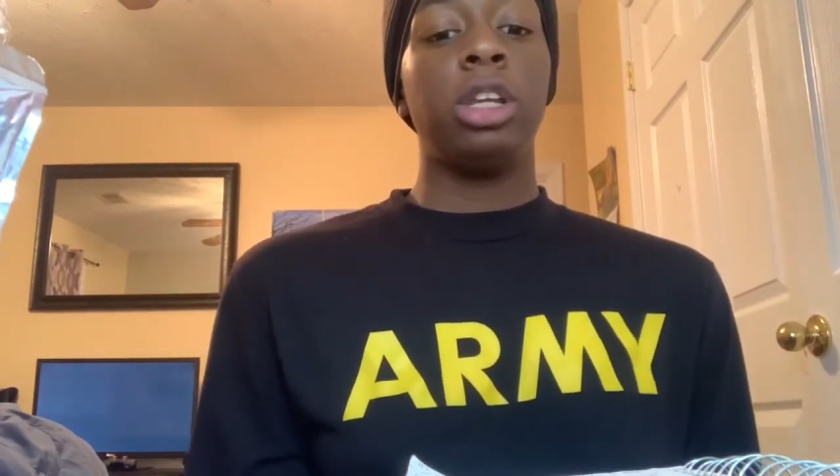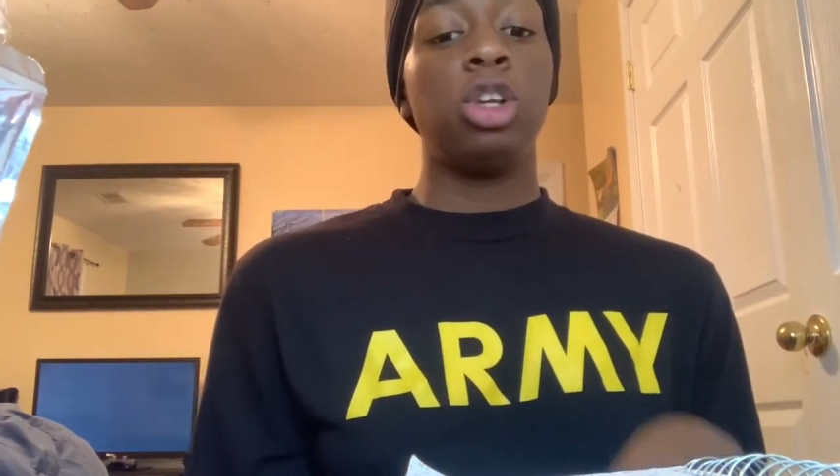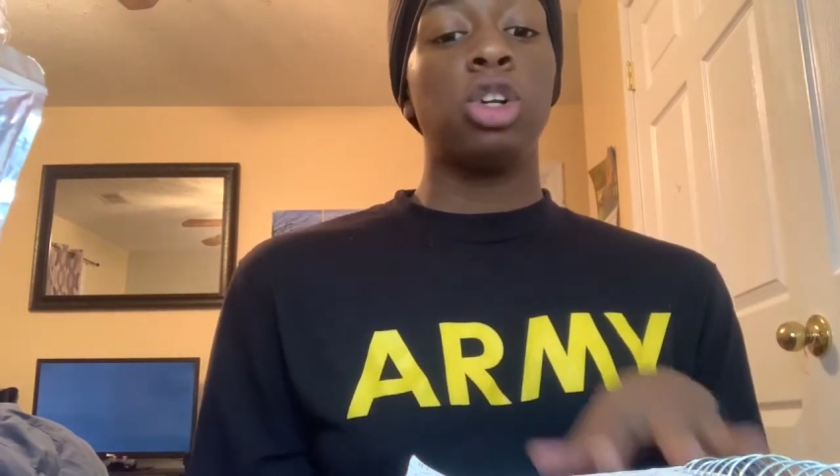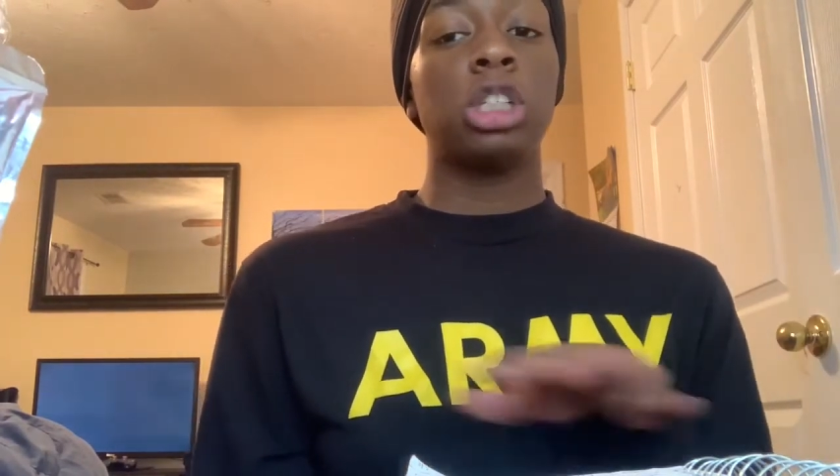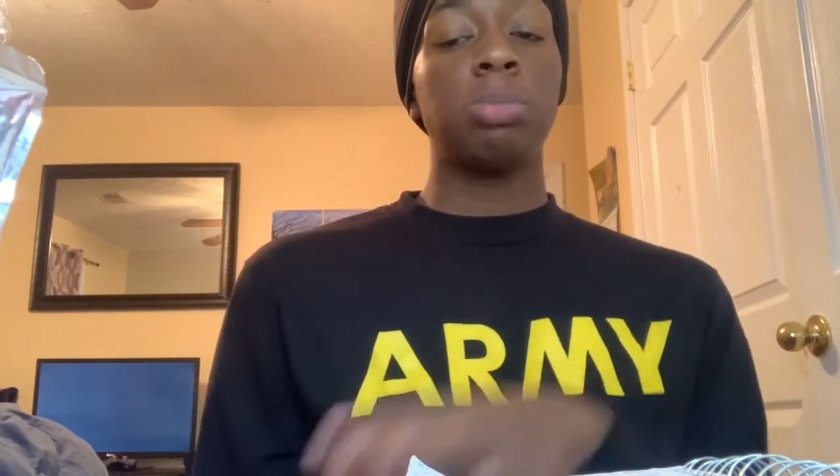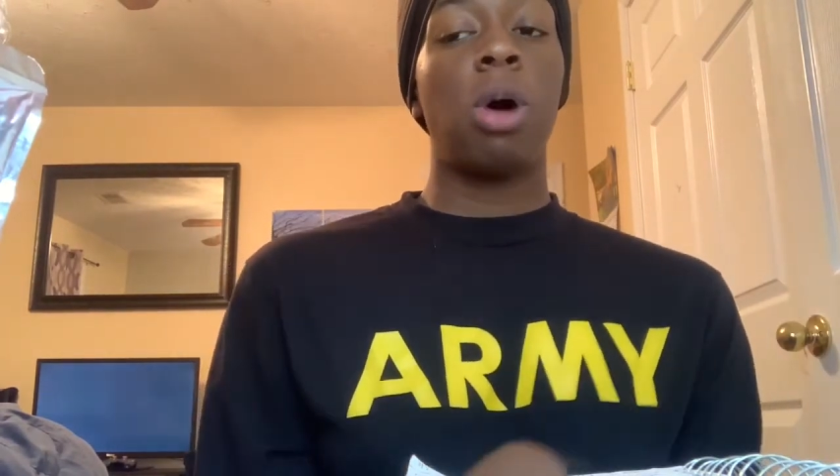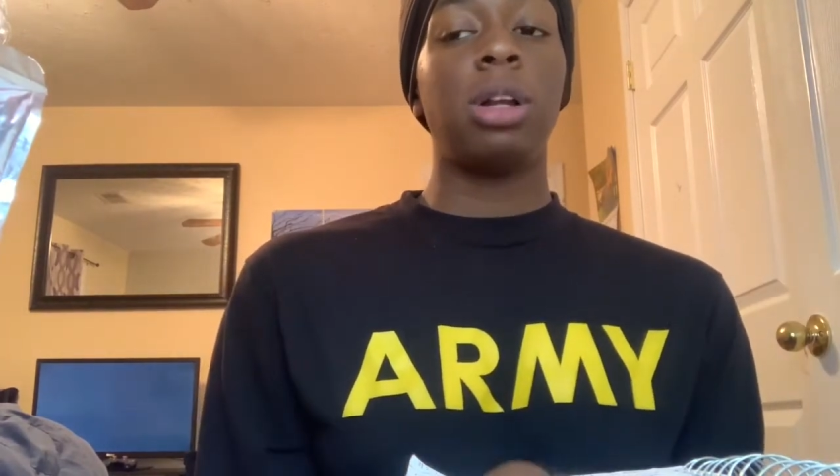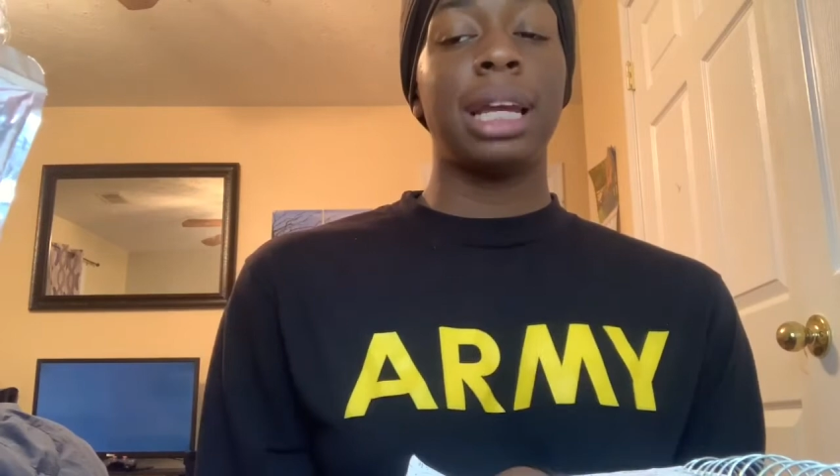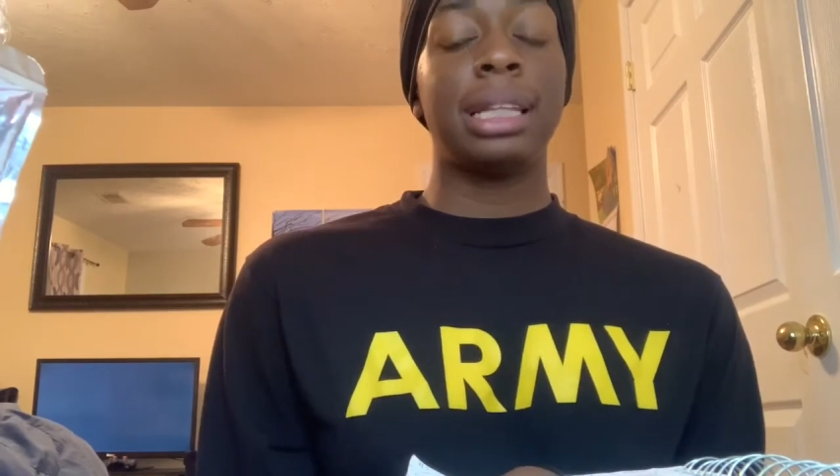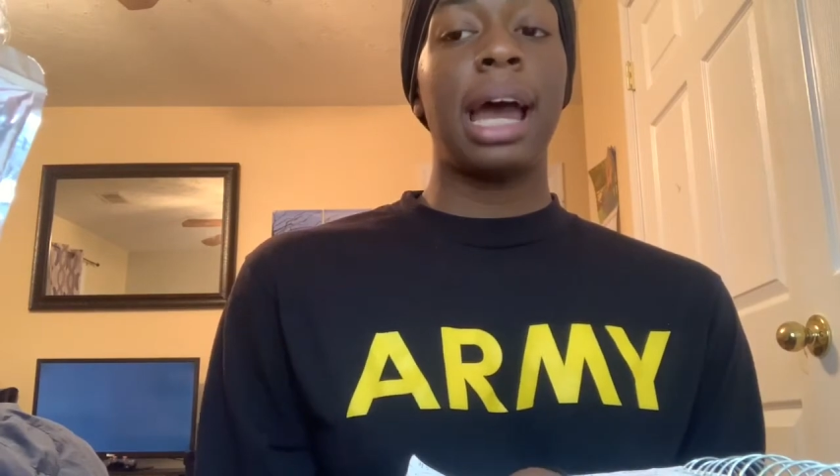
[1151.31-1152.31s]
you're small
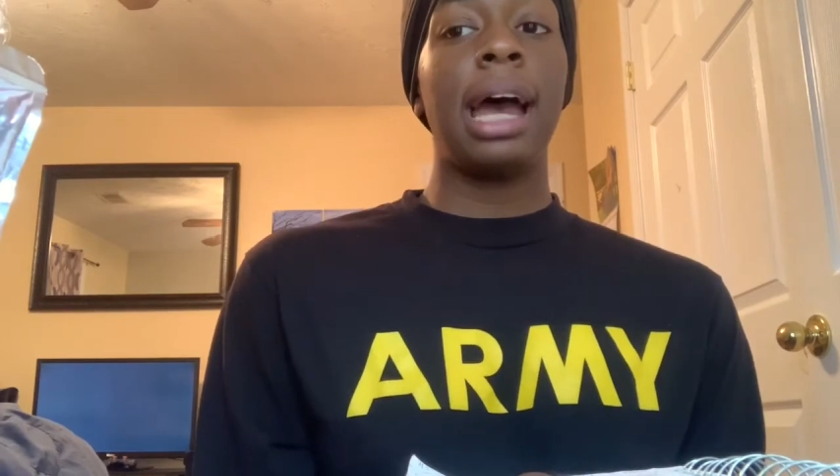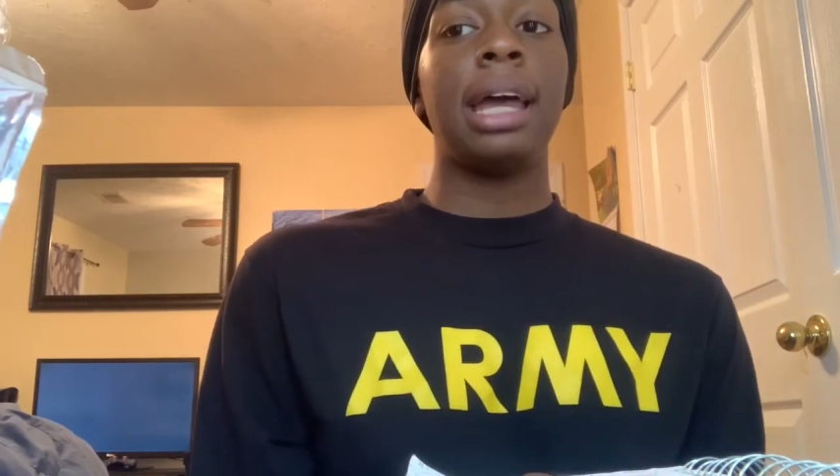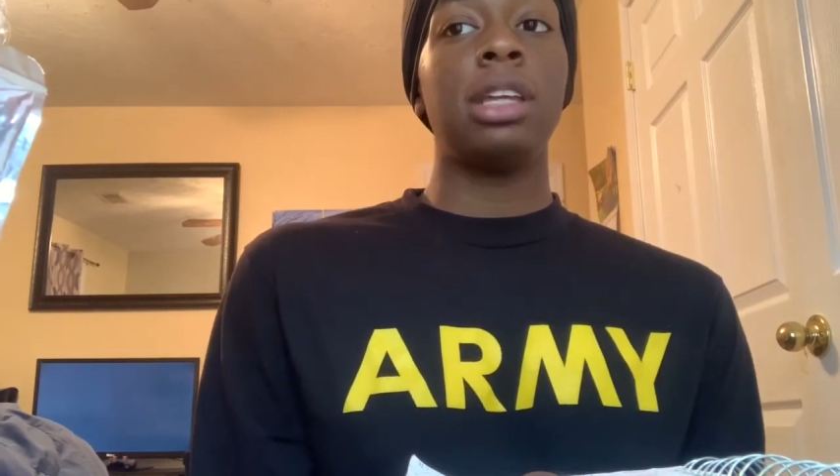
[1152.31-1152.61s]
like that,